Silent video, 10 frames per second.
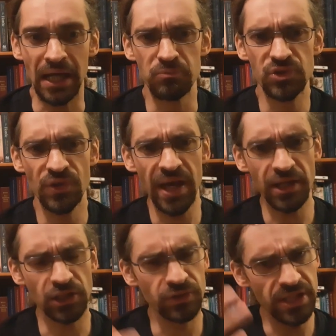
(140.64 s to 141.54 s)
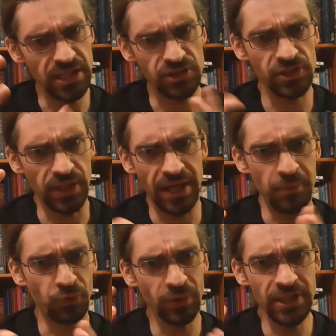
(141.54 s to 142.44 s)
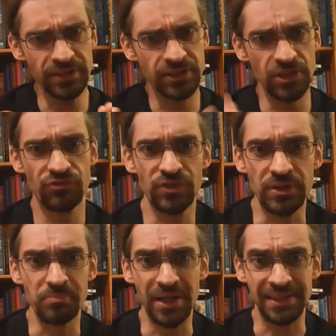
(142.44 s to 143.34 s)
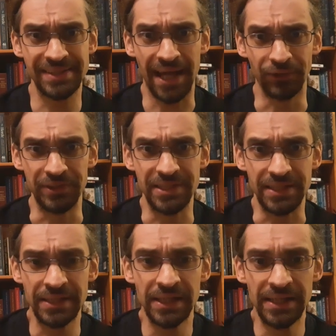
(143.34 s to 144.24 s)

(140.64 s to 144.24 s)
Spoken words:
So that creates quite a different mentality.